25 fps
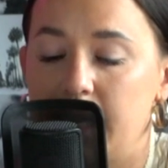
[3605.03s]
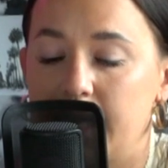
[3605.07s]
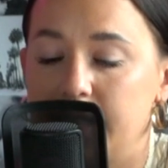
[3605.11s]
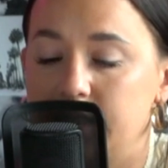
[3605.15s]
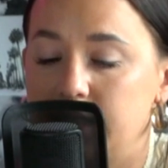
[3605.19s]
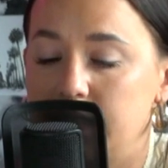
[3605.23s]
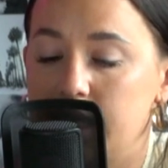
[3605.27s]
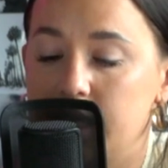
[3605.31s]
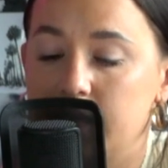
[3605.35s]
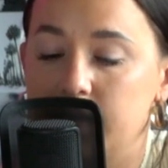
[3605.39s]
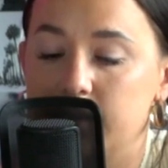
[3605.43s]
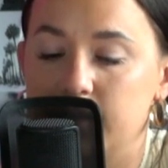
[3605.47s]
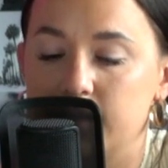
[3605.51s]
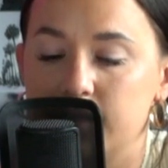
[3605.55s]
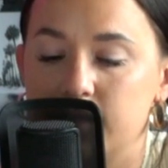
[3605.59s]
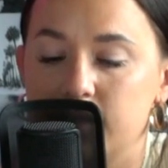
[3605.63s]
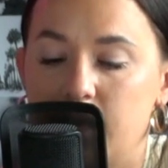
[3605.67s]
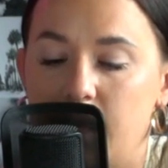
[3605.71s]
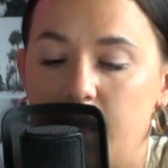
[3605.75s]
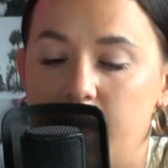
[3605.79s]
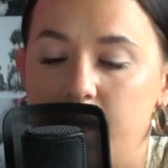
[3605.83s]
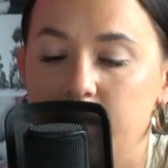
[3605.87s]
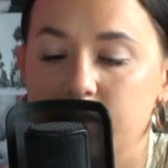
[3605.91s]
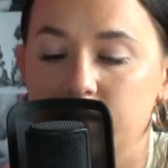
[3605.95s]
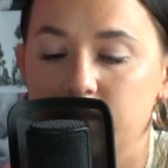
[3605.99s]
had taken this
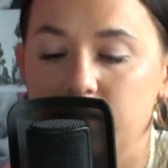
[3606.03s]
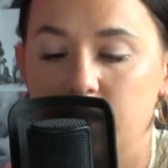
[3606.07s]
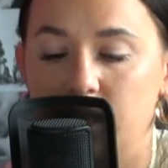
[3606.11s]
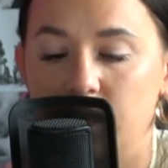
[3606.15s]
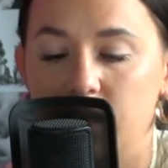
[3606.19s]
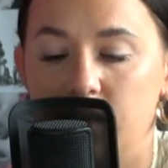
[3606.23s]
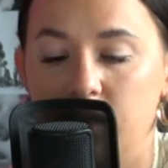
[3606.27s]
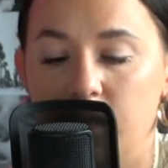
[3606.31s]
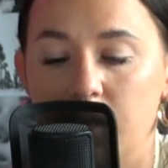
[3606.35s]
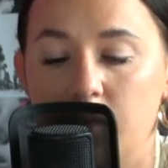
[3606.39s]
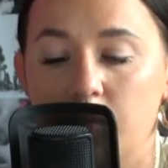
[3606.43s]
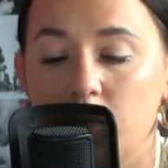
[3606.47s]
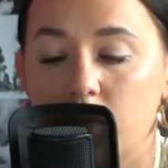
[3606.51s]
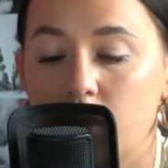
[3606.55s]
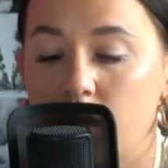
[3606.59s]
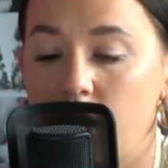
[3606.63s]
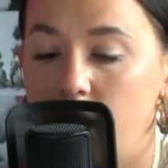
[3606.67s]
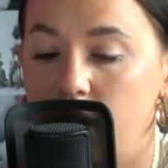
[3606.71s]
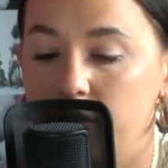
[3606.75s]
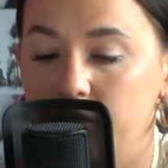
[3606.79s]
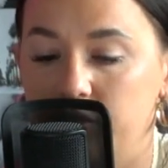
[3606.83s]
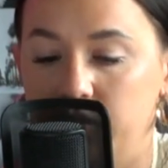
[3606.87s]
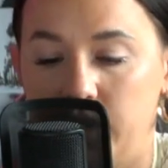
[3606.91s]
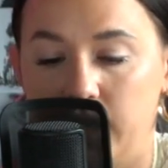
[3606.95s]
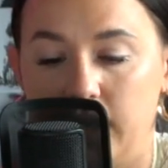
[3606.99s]
case and they were
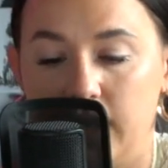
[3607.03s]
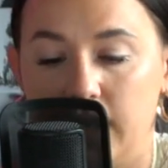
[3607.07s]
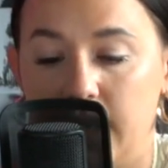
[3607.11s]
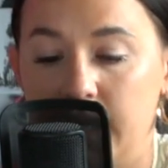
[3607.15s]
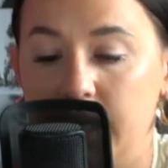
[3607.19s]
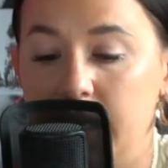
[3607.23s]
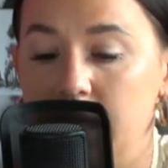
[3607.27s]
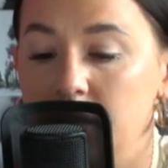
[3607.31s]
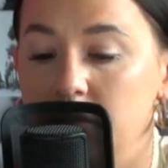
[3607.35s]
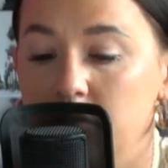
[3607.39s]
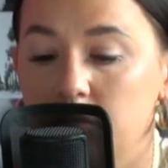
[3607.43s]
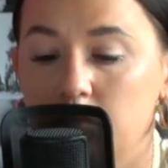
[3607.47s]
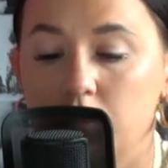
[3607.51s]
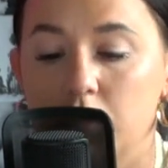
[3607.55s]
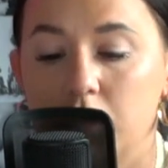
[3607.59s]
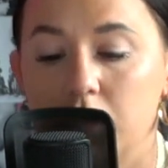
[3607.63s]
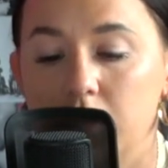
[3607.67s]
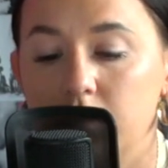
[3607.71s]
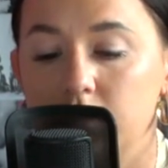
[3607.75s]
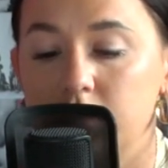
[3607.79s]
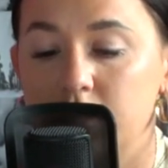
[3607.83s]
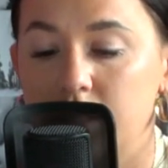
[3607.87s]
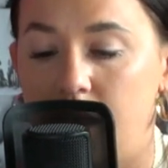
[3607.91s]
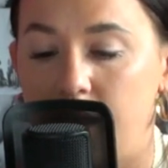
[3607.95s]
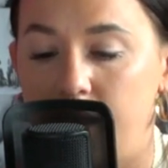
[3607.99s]
covering it in
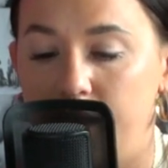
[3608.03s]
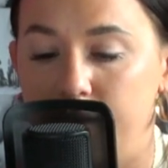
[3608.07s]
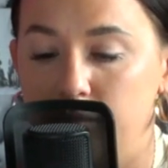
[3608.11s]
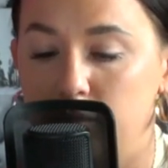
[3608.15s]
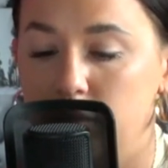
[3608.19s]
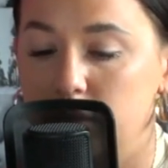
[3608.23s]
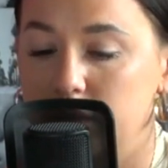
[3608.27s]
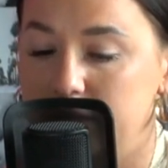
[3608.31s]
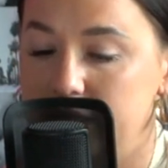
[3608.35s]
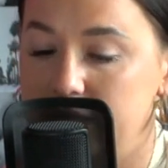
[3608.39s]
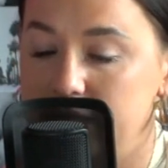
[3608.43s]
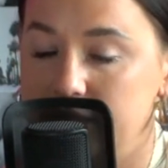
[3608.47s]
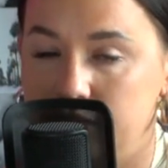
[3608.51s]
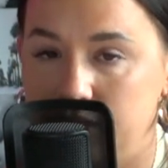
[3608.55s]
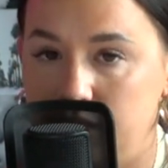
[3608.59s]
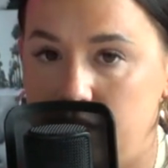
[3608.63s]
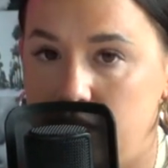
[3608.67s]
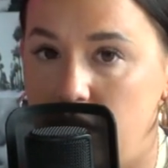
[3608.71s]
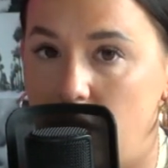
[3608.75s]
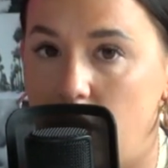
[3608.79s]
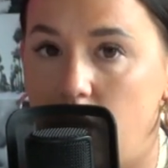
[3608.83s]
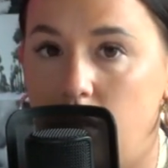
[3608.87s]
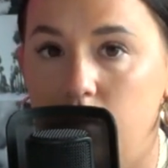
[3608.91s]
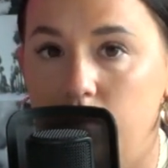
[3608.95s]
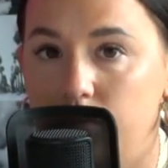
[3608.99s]
real time,
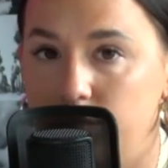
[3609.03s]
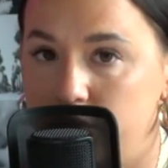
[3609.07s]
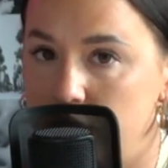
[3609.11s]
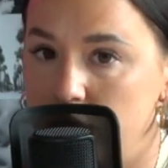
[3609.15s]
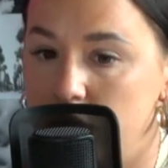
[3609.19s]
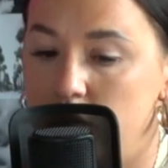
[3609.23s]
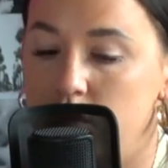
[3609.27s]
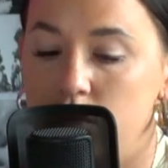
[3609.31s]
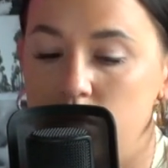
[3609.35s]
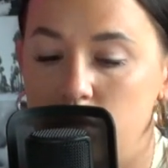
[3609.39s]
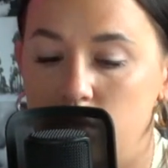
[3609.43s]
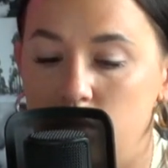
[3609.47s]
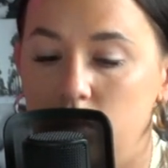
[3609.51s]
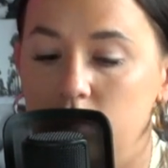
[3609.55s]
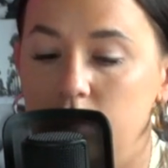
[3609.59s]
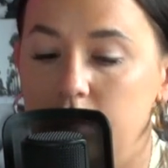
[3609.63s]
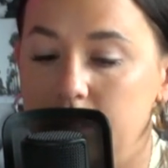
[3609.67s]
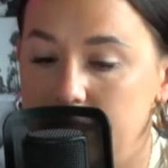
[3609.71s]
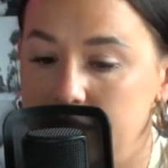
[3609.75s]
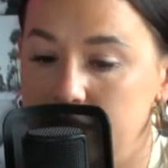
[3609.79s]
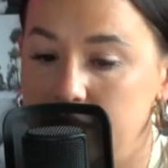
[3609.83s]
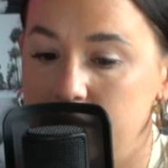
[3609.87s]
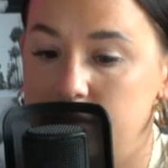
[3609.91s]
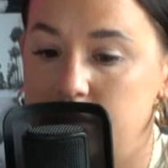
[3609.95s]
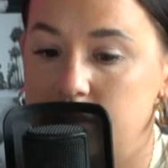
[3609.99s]
releasing all of the new
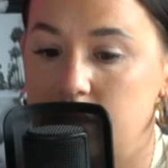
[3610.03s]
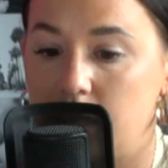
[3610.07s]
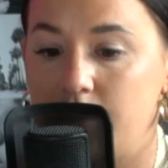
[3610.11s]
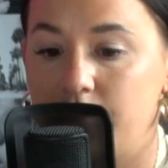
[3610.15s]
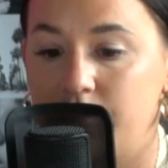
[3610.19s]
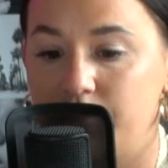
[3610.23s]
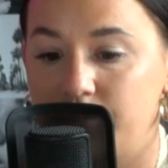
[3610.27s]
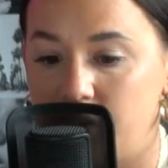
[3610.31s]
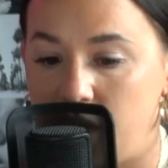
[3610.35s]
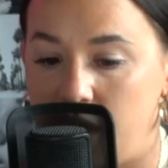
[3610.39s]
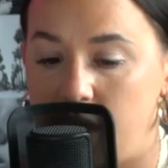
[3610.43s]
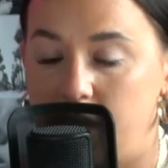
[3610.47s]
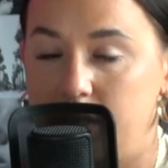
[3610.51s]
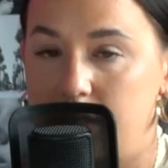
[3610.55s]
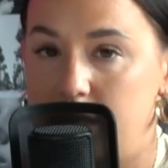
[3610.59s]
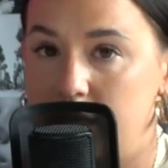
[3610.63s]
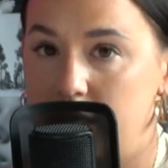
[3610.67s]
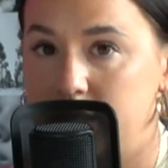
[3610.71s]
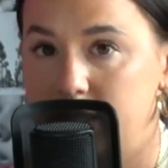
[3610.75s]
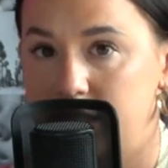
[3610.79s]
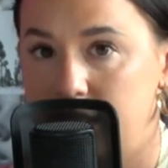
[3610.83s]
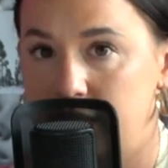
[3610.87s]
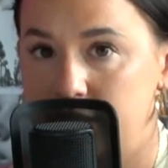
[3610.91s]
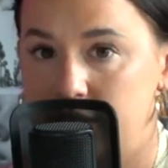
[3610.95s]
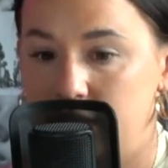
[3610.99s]
leads and
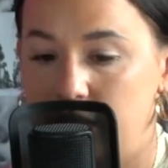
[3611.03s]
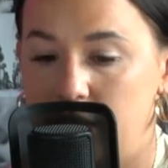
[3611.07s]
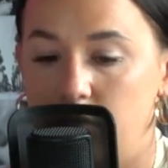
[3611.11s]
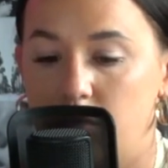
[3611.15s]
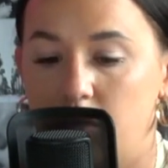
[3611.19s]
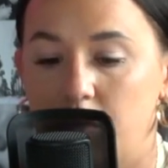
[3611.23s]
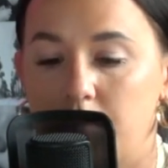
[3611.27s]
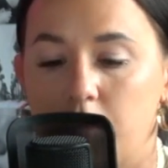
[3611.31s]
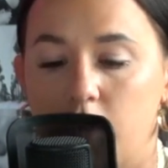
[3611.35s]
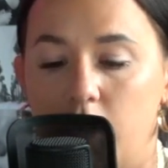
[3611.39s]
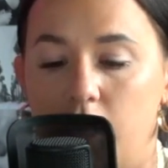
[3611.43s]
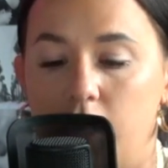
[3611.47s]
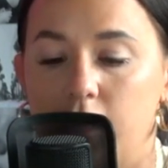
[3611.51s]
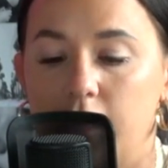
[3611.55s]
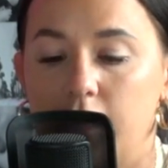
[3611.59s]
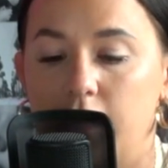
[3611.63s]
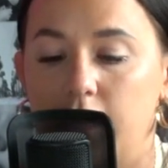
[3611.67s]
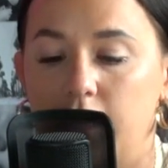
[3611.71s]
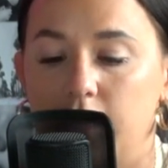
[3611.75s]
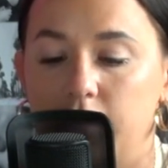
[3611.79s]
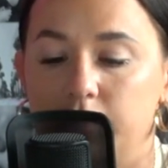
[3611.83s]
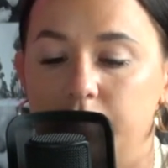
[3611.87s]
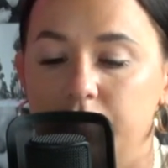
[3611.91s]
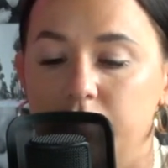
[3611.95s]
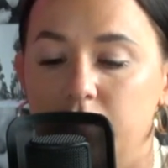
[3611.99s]
findings as they were
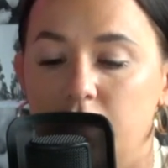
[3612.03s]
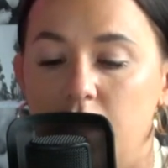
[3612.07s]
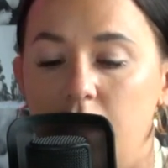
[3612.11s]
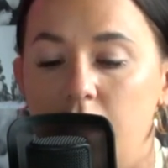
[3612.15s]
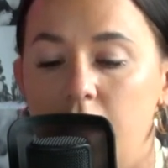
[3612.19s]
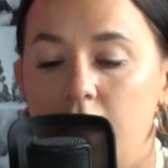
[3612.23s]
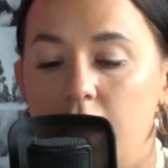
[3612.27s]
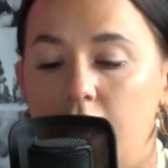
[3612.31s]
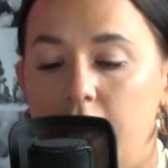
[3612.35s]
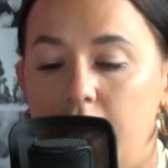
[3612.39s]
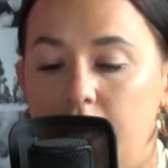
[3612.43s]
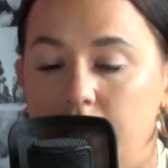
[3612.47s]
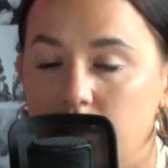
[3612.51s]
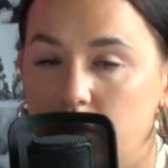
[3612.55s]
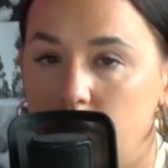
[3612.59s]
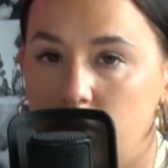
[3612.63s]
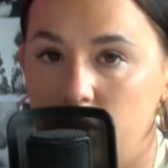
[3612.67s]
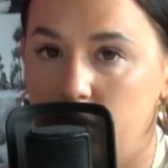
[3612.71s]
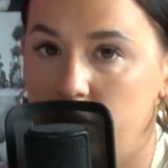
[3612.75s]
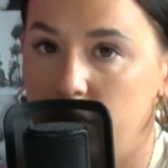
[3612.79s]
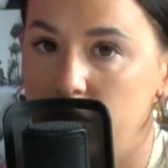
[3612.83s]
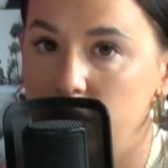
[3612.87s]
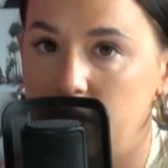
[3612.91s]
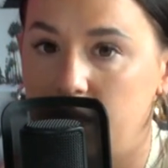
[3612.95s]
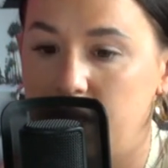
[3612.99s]
breaking,
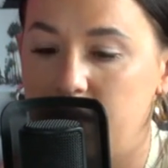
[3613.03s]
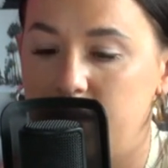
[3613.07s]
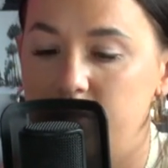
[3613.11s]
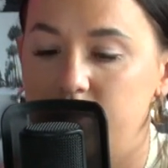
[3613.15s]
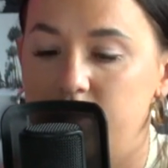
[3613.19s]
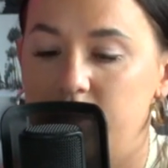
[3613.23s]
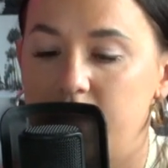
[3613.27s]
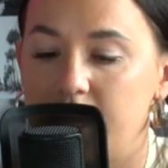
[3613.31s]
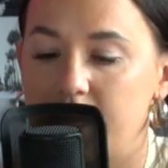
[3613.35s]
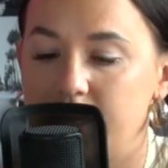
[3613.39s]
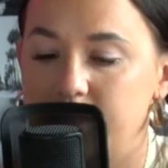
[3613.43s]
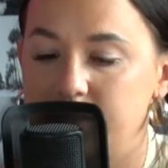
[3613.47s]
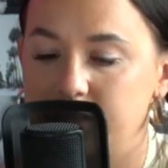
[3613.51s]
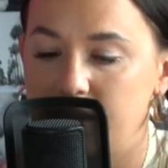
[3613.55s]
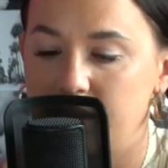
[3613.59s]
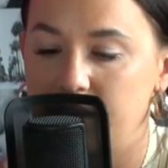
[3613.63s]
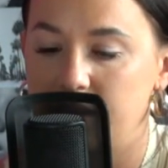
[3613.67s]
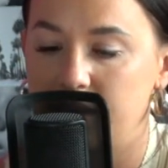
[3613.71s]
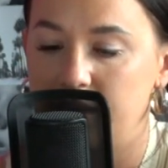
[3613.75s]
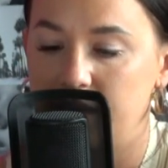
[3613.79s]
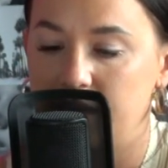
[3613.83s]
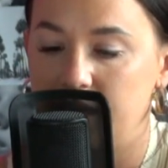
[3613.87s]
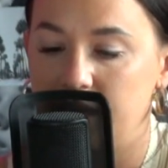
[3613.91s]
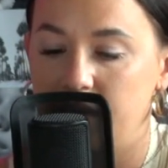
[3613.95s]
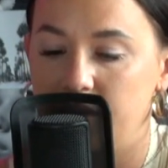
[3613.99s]
including the
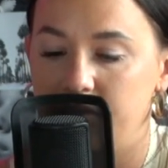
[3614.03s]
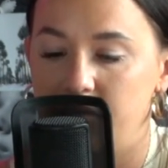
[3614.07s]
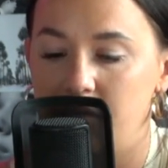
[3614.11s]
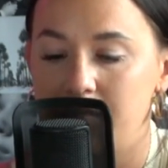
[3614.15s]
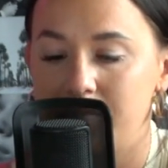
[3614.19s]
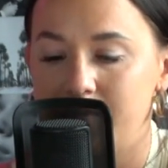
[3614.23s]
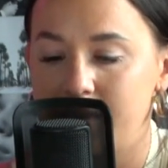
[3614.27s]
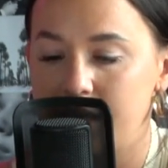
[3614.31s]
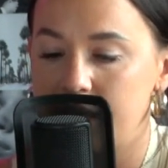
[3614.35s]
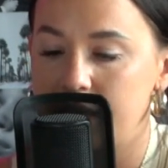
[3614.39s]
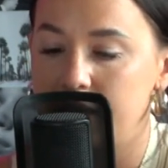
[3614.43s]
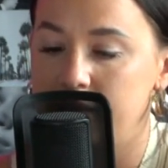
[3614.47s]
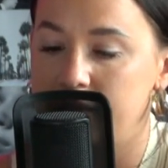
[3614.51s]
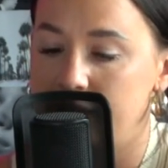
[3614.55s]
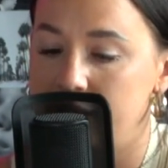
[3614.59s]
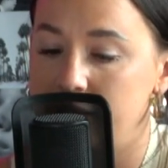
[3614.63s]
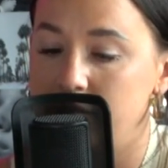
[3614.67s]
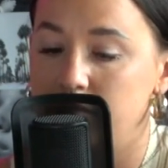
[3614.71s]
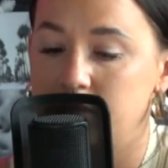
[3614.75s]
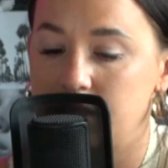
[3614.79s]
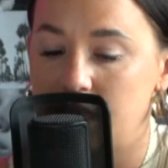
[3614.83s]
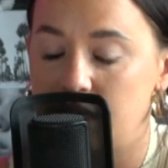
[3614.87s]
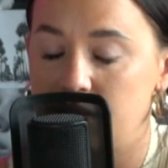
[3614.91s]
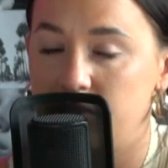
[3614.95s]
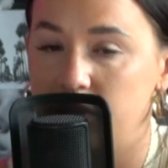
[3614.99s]
identity of a man
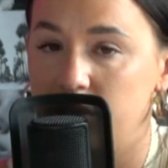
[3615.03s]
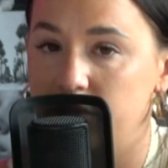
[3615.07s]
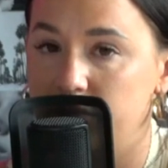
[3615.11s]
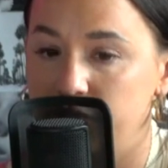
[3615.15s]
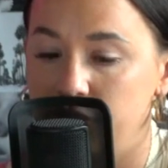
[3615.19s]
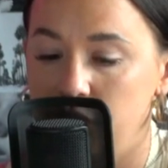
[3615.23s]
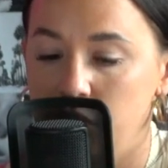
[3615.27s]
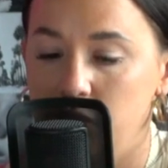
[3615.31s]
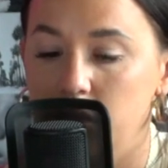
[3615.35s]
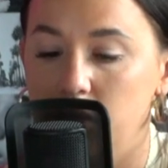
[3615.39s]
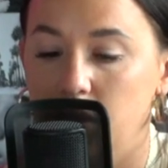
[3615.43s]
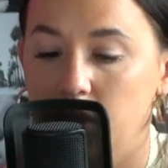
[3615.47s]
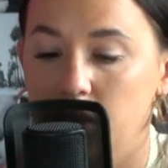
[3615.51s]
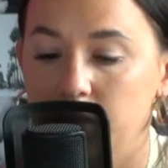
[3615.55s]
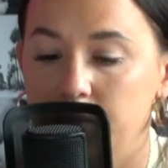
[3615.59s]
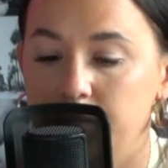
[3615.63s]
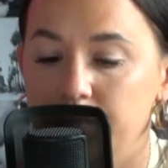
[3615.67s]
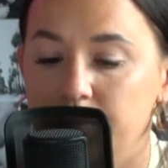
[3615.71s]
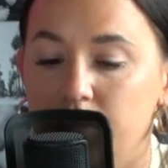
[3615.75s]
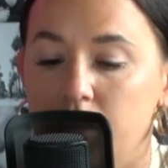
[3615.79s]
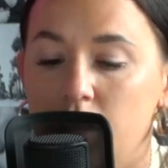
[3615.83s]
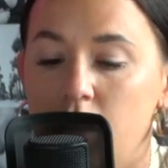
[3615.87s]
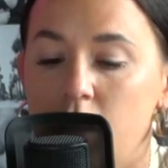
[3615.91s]
named David Fuller,